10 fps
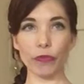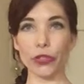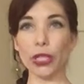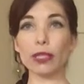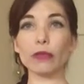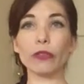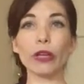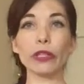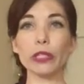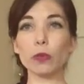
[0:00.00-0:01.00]
Just
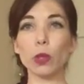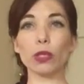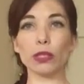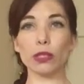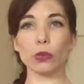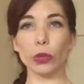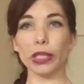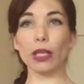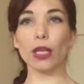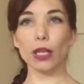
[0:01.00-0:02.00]
very small and sweet.